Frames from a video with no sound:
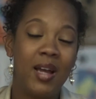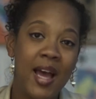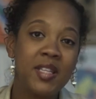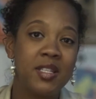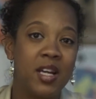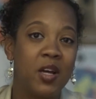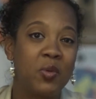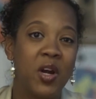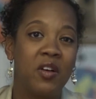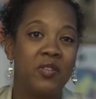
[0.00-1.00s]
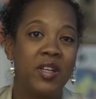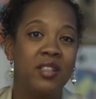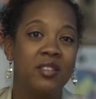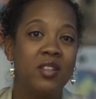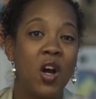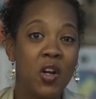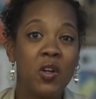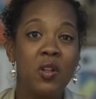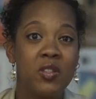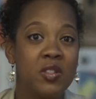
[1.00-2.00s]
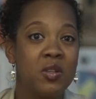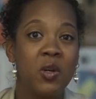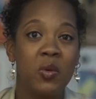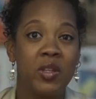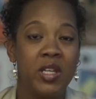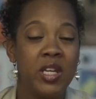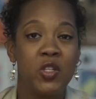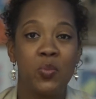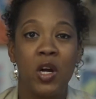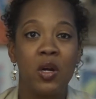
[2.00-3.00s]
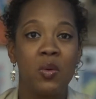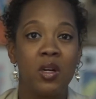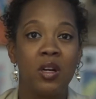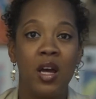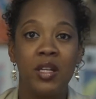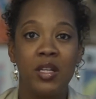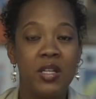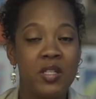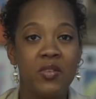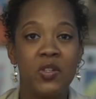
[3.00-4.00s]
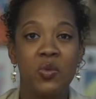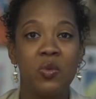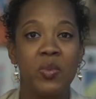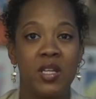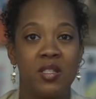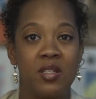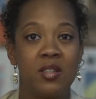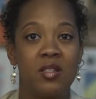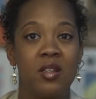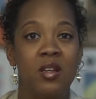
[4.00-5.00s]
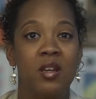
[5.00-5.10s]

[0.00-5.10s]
As a nonprofit, our goal is to work with each borrower on an individual basis